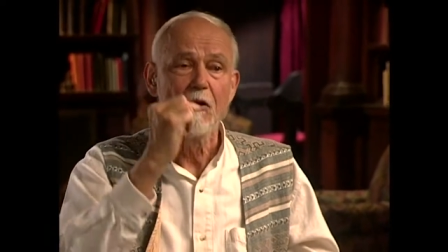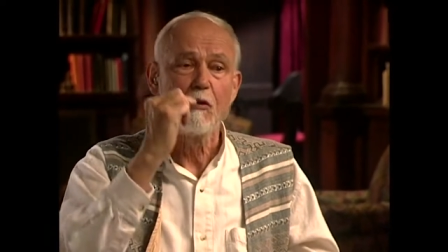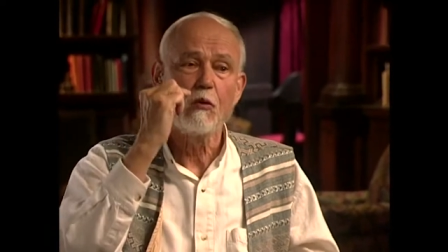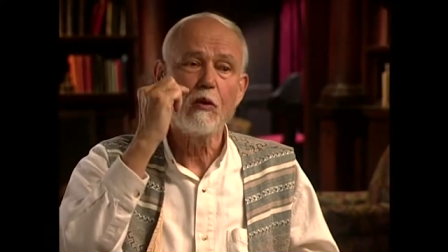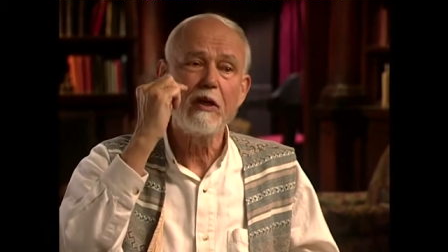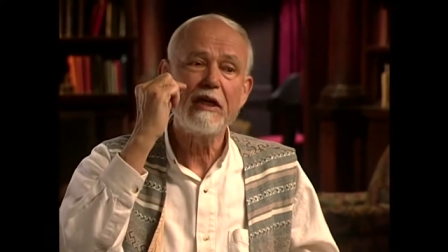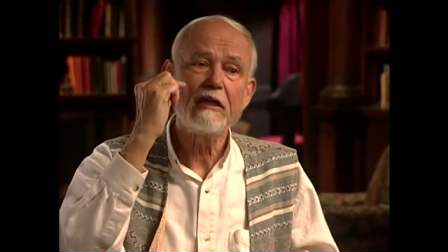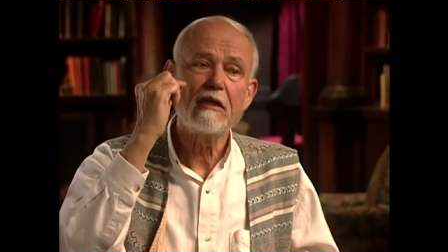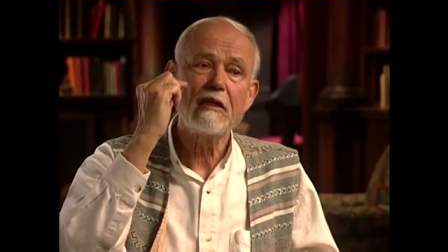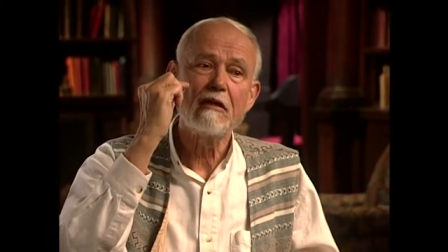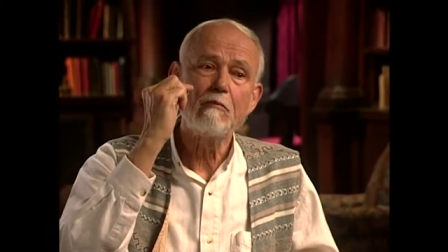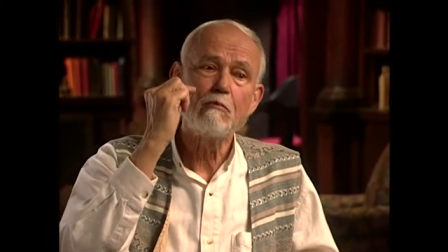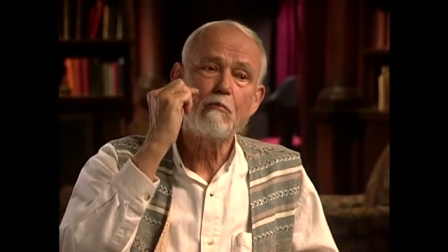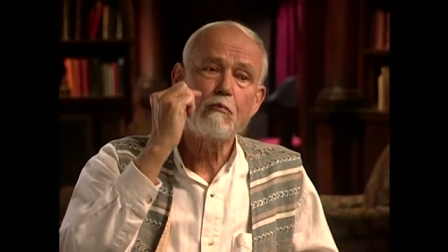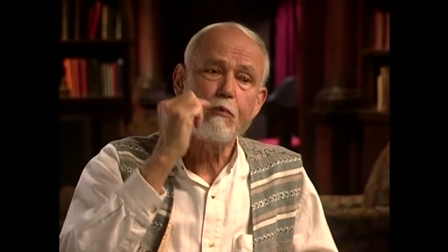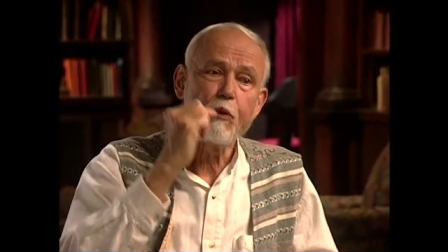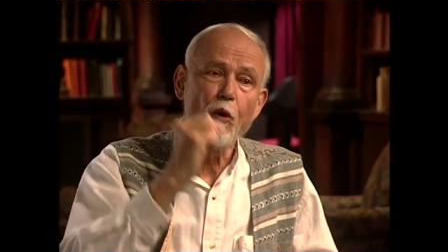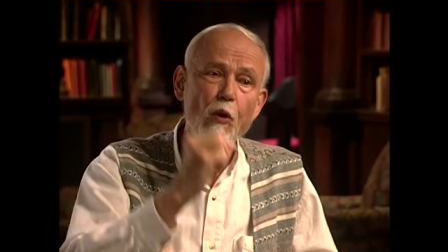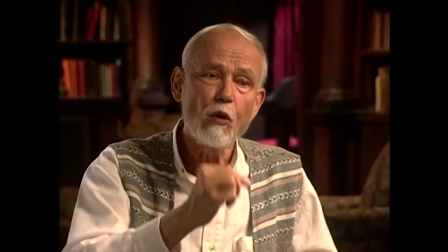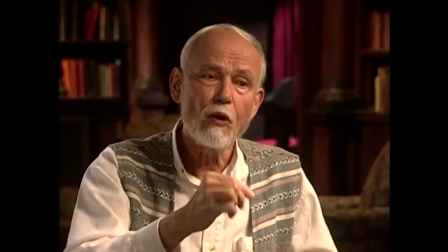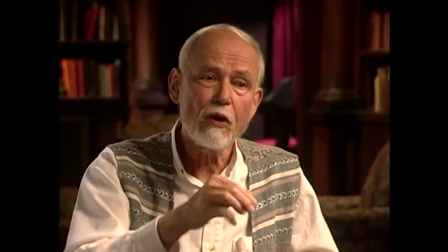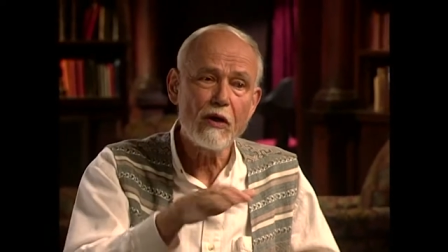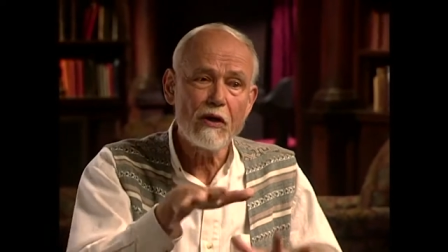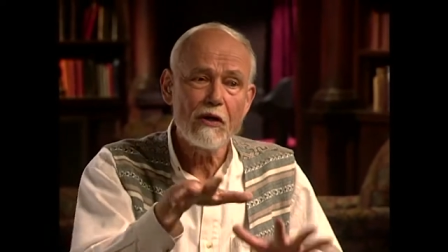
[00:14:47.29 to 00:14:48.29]
we
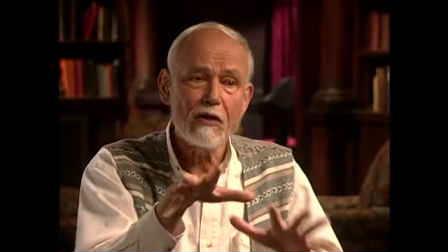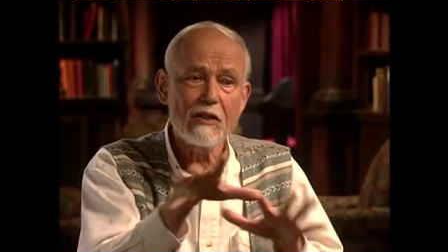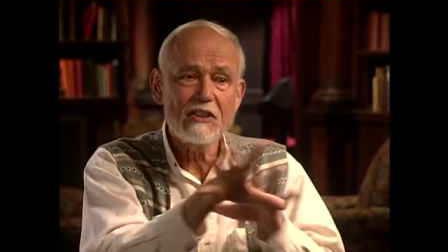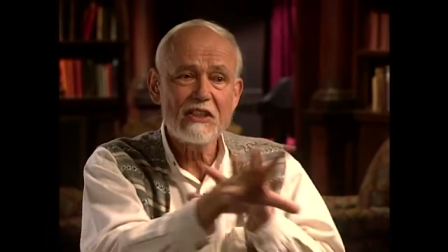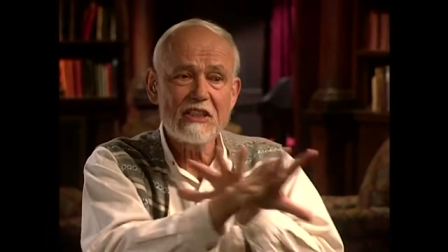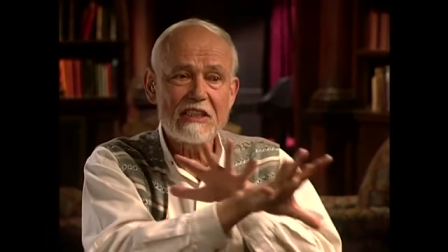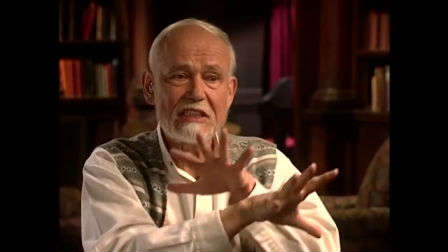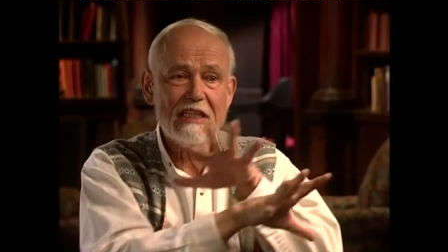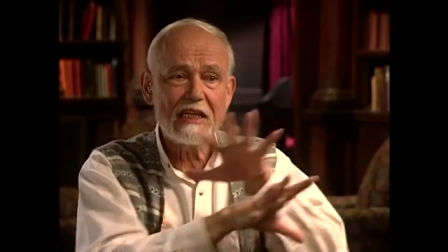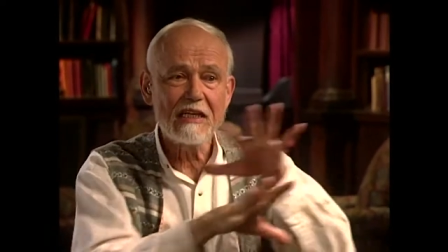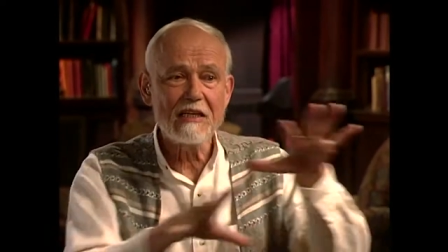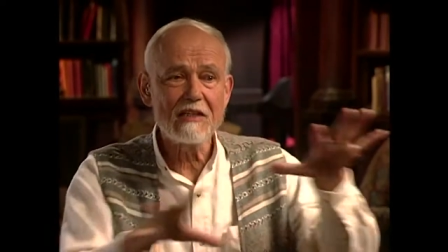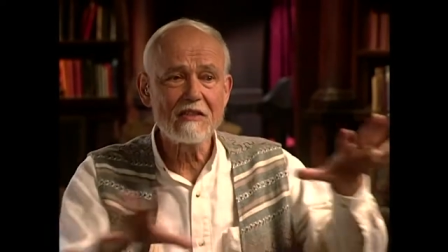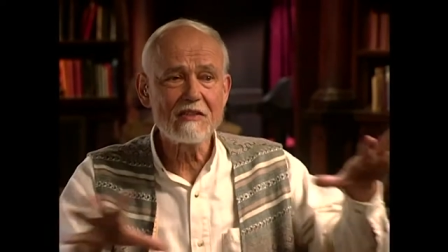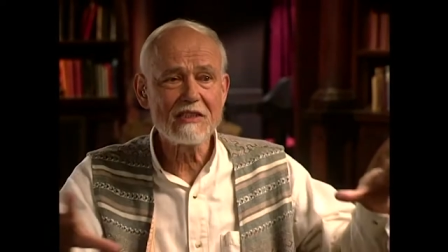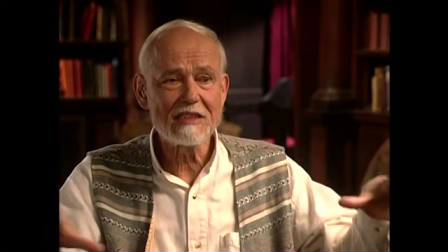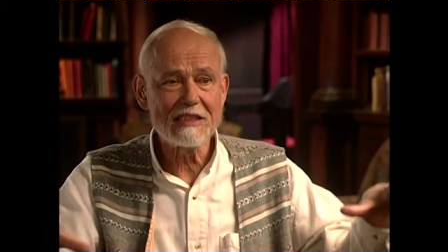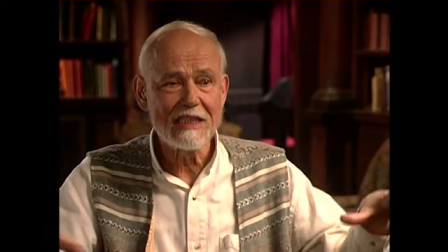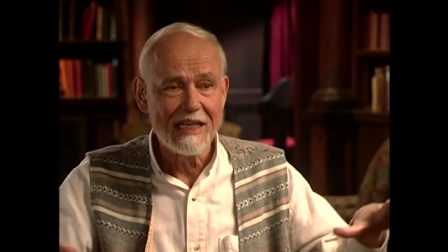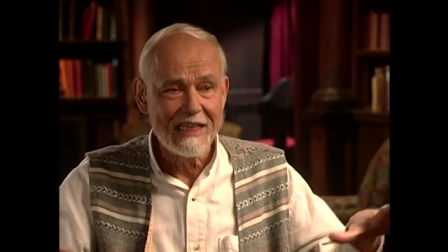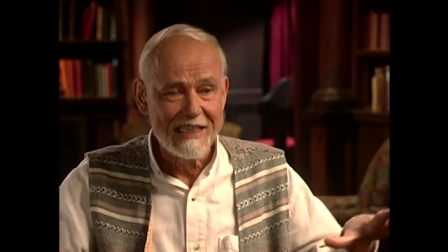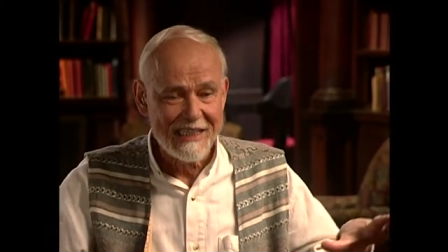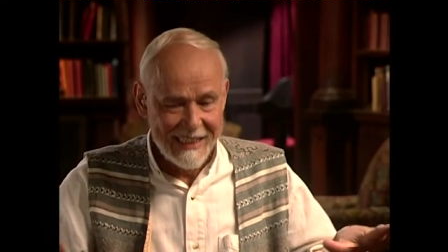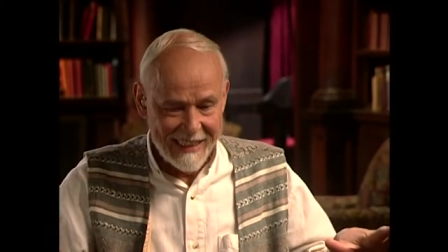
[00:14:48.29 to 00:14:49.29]
comport
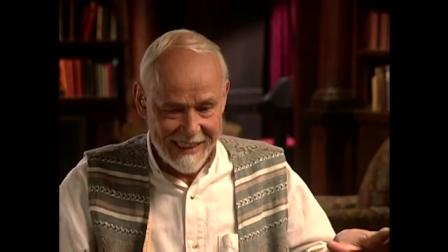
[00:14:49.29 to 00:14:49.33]
ourselves